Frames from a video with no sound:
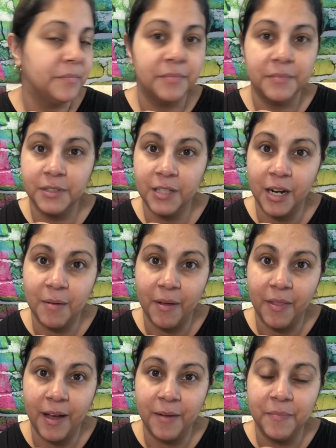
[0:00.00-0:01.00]
Sorry
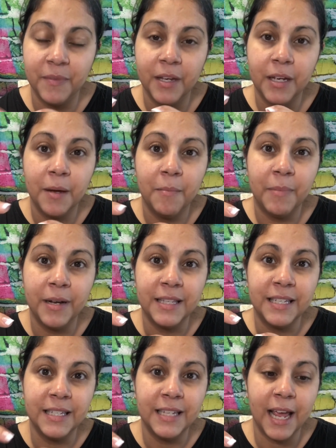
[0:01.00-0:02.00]
about that. But
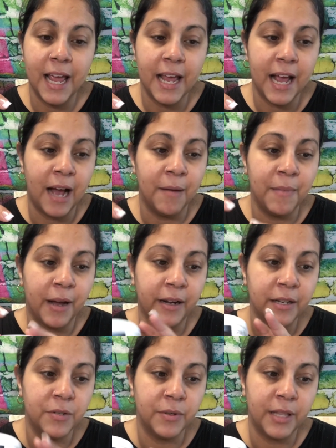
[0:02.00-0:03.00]
today I'm not
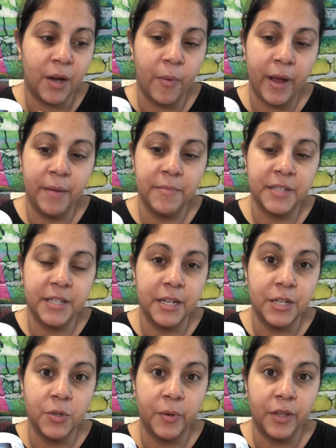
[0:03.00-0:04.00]
going to do it that way. I'm just going
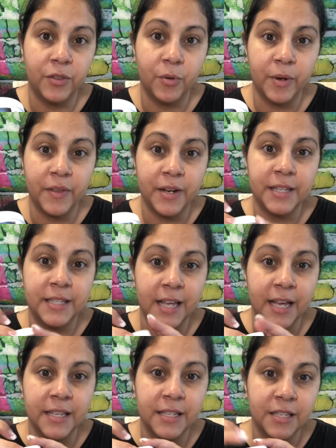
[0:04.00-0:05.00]
to do it the way that it
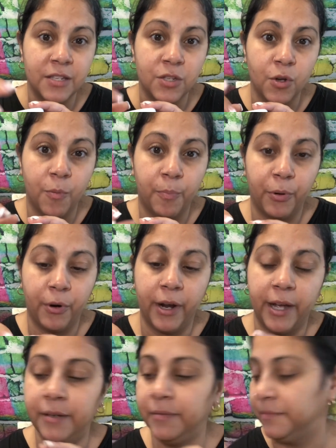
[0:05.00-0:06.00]
says. So per
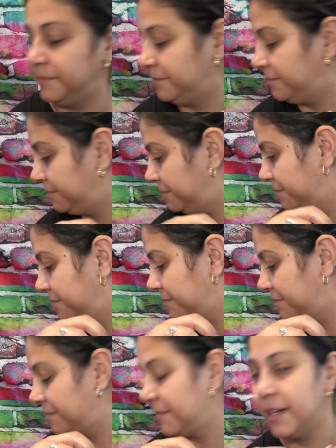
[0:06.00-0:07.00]
head.
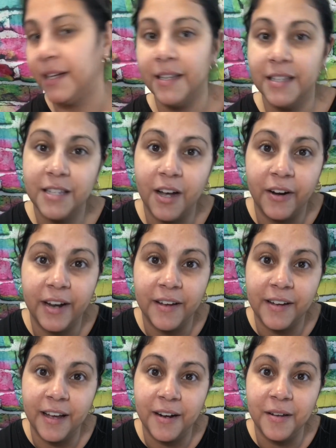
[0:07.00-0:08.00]
Sorry, I
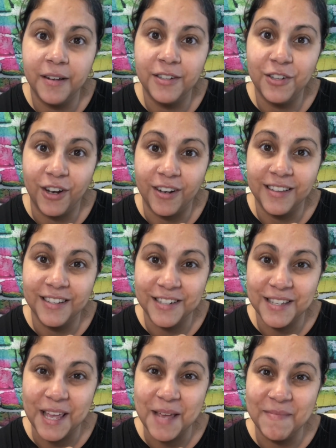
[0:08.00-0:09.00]
got a dog that
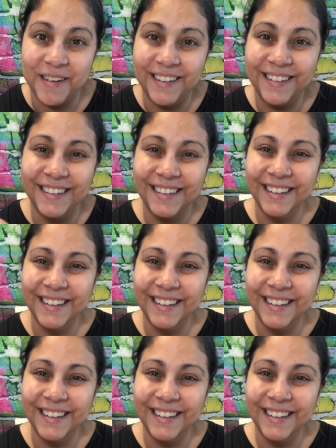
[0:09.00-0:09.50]
just came in.